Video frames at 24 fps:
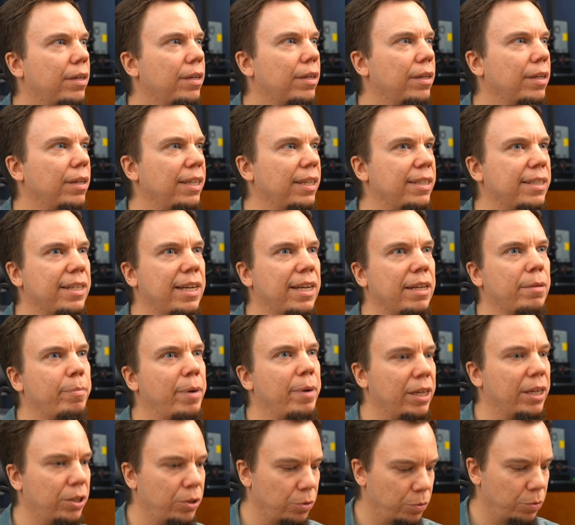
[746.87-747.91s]
Let's get
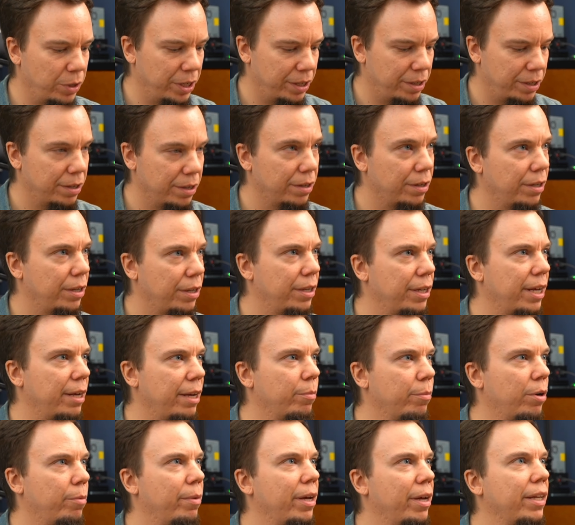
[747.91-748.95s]
back to it in a
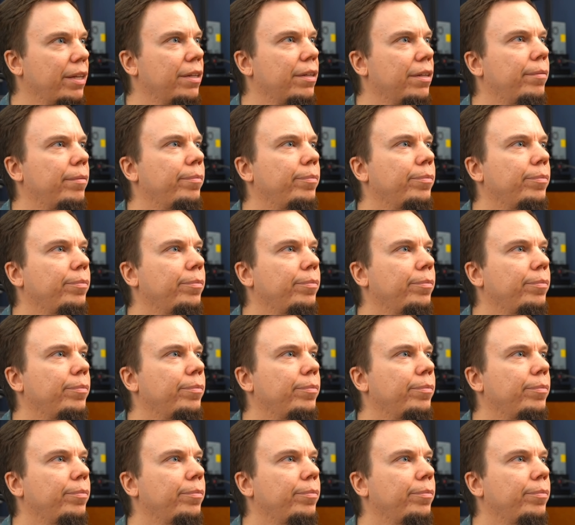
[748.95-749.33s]
moment